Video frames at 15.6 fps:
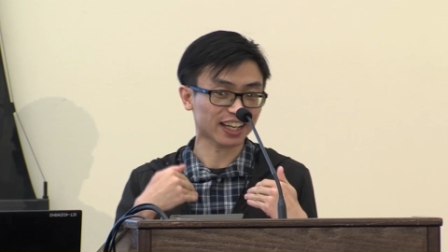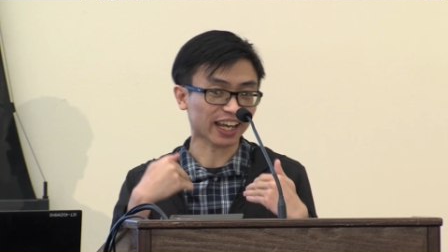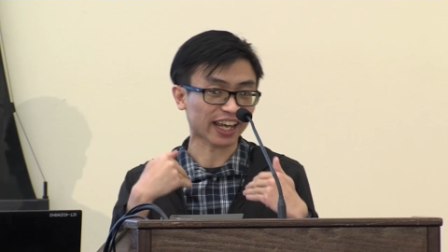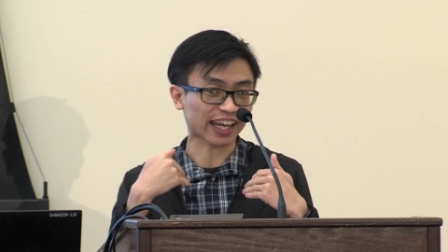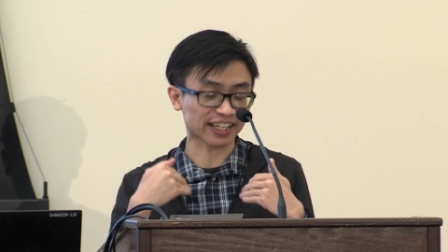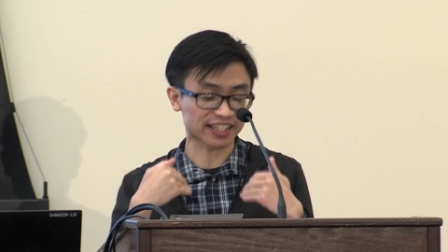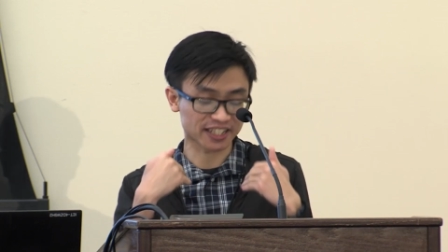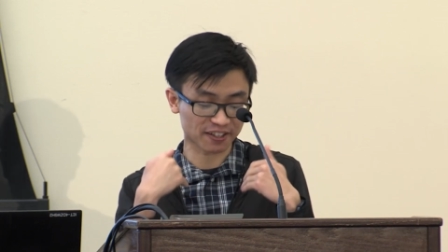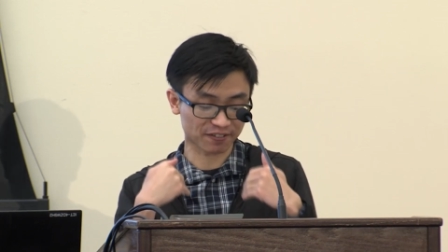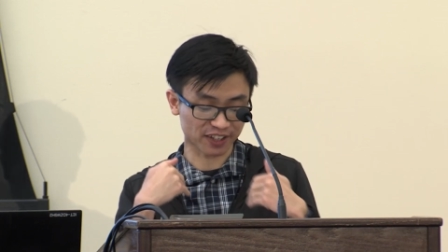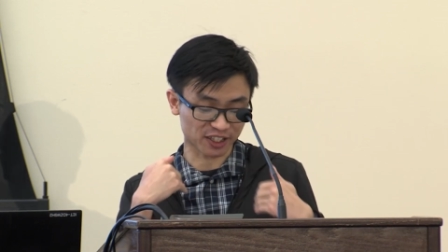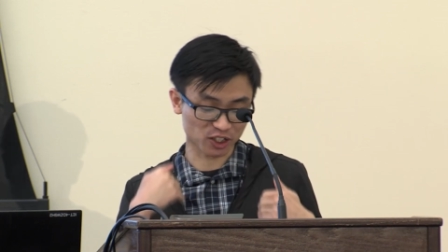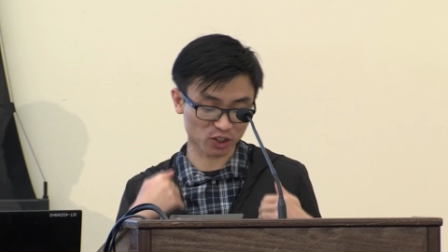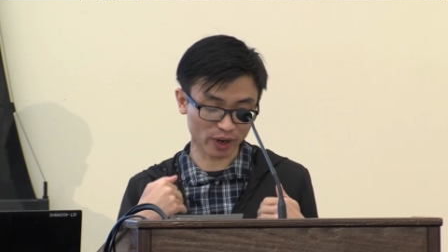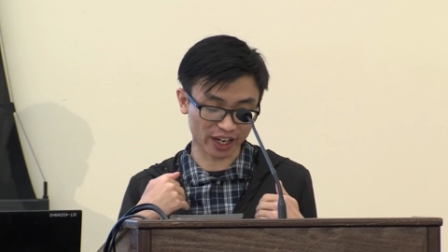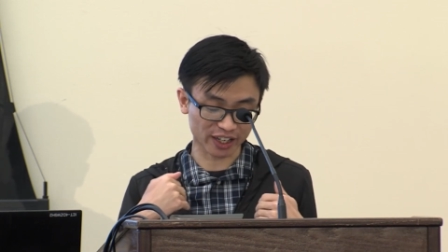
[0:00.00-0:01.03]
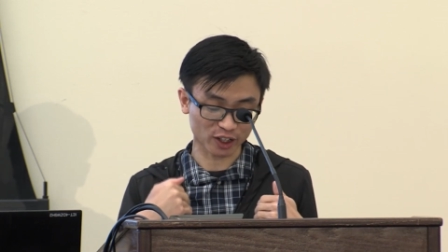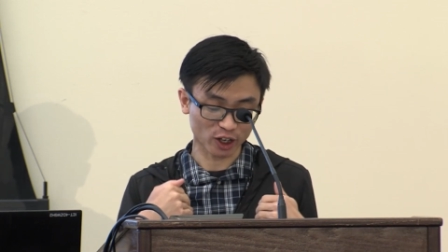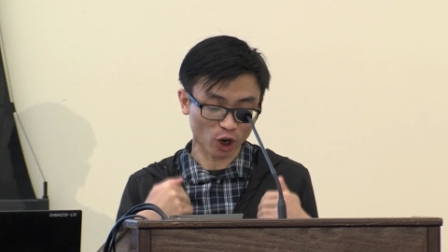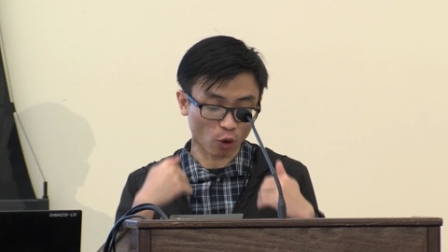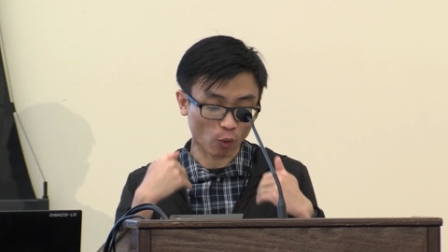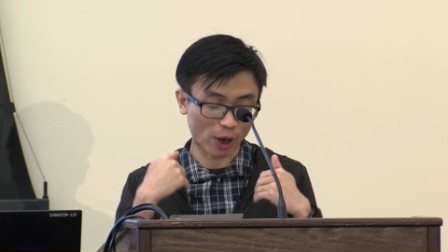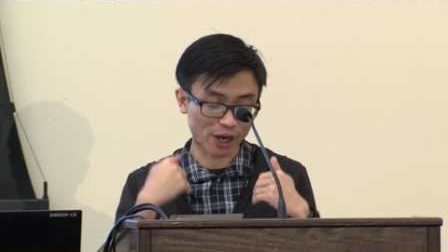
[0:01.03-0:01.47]
Andy Viet Nguyen?
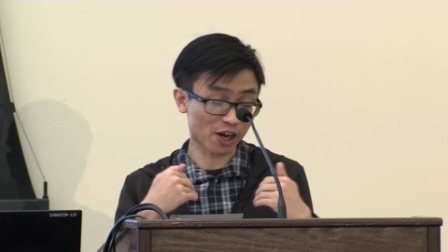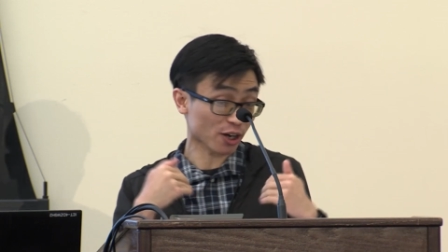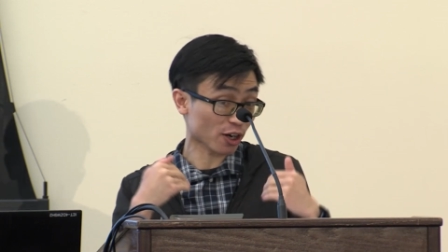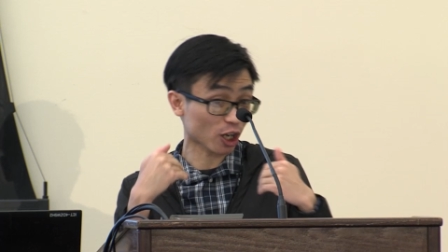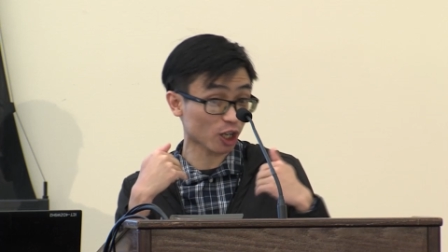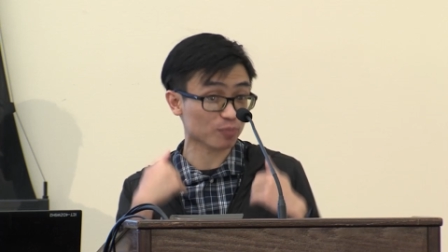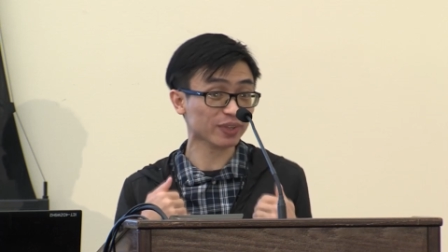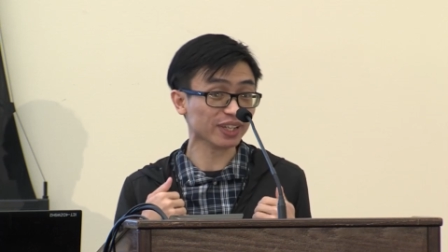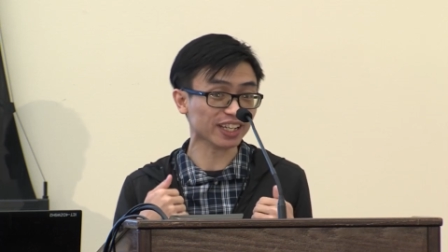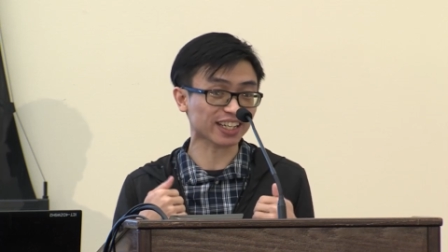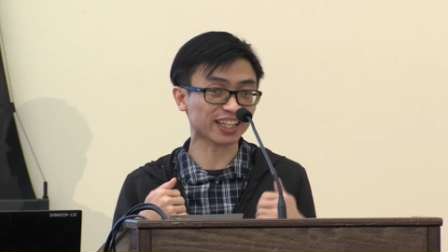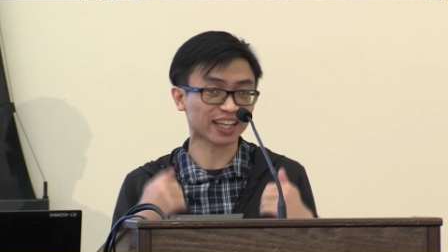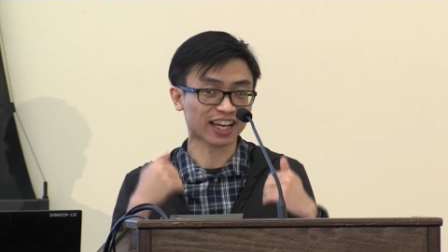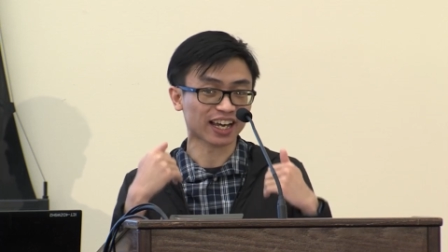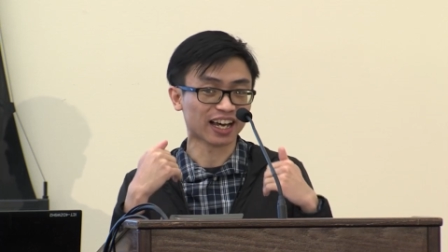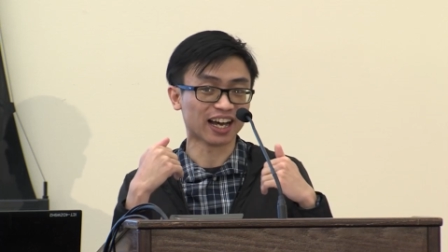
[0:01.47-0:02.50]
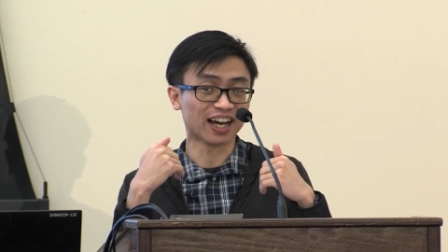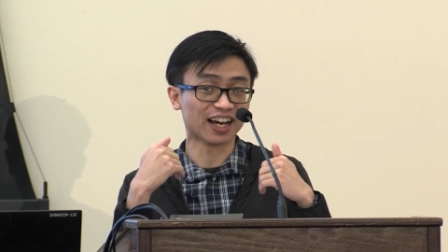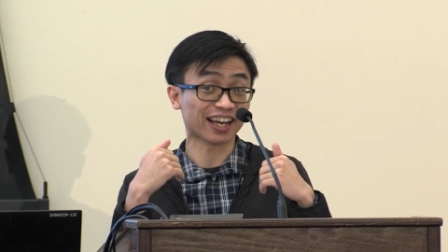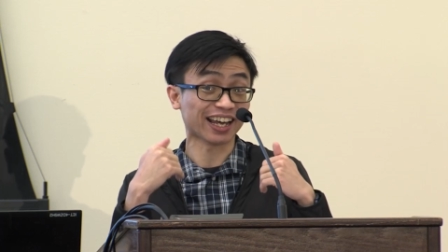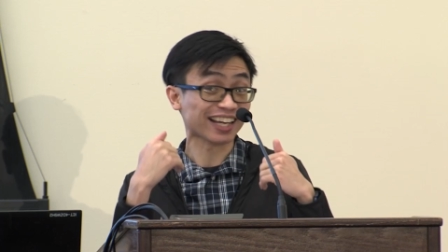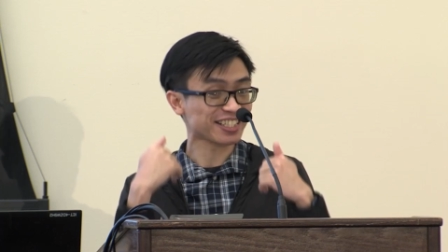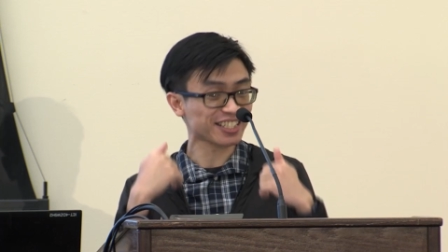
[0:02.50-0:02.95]
Why not call me uh,
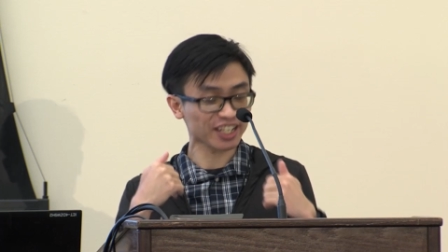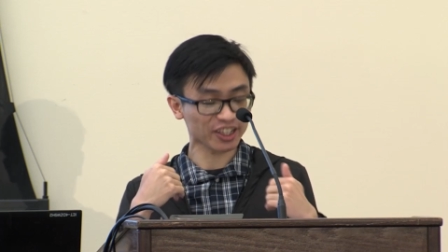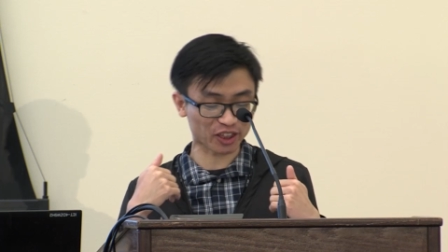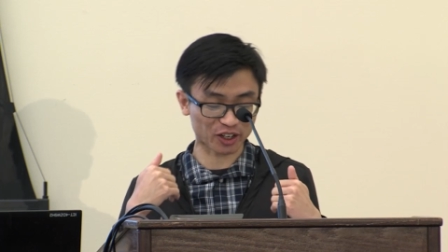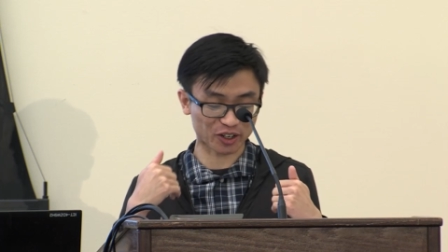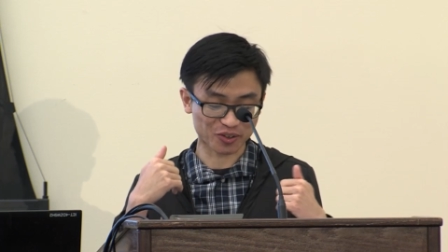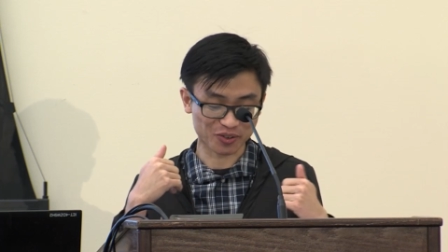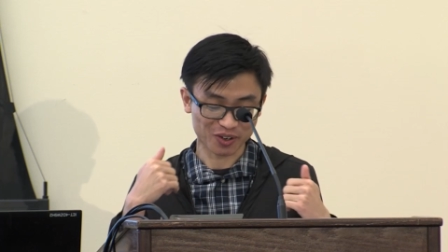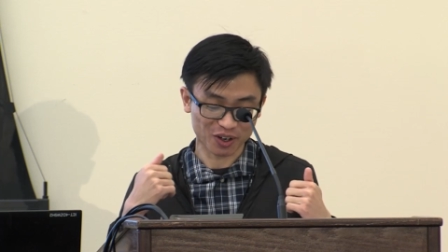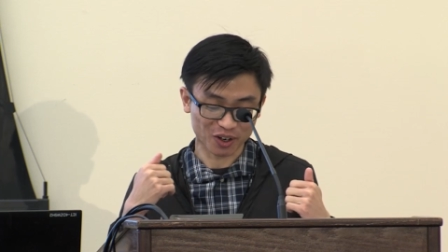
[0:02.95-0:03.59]
Andito?